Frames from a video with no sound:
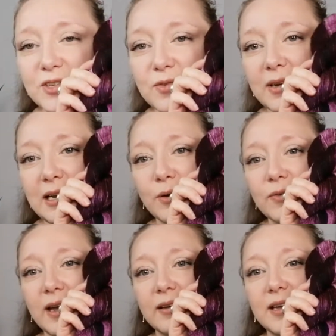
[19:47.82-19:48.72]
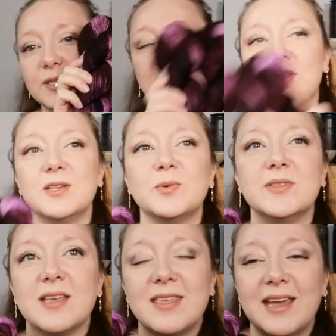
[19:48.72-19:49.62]
really love it. It's one of those
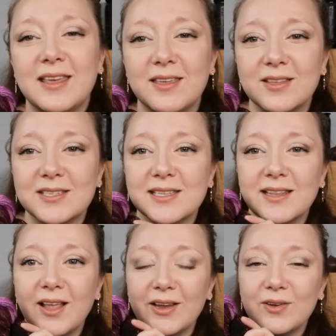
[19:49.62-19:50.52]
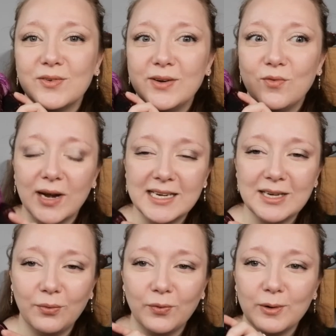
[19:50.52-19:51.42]
ones, I think, that's like really
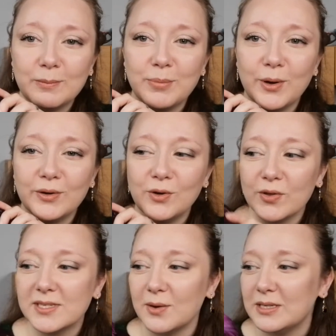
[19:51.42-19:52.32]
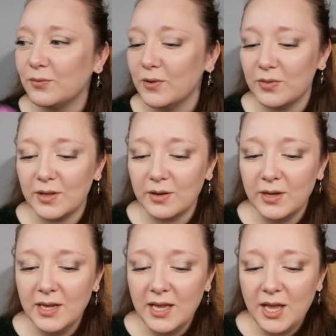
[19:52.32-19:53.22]
different, but not so different
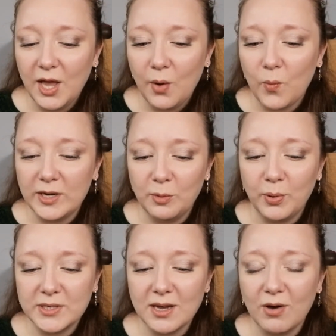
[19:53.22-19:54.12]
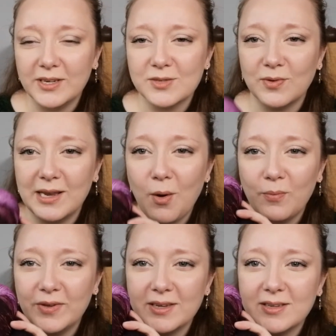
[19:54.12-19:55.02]
that when you put it on, it's really
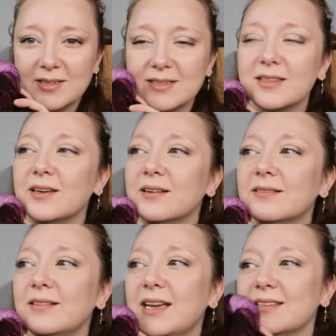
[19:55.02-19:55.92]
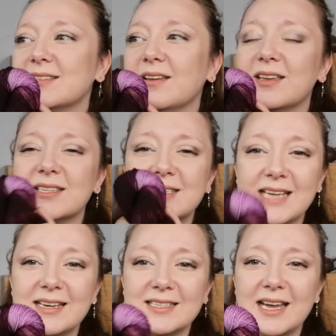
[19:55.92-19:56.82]
obvious that it's like a
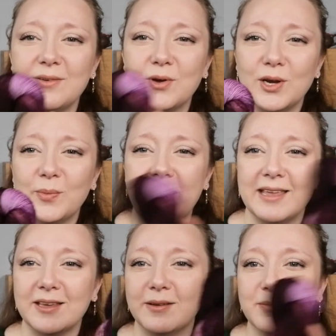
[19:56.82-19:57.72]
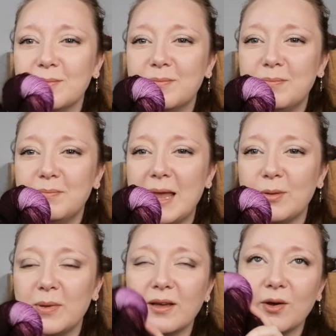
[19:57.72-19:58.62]
standout colourway that
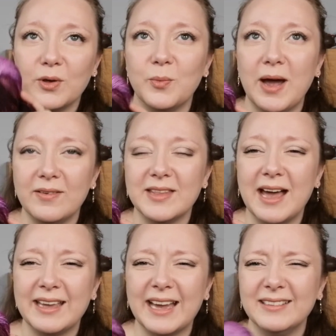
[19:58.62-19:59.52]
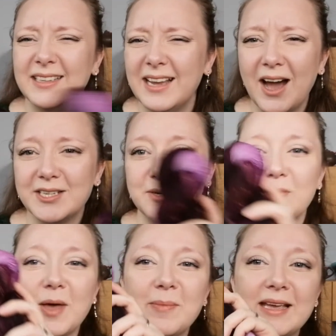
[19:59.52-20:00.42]
people be like, oh, you're wearing that again. I don't know
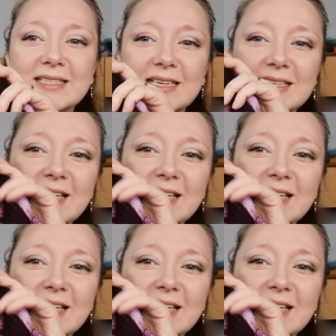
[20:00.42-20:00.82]
if that makes any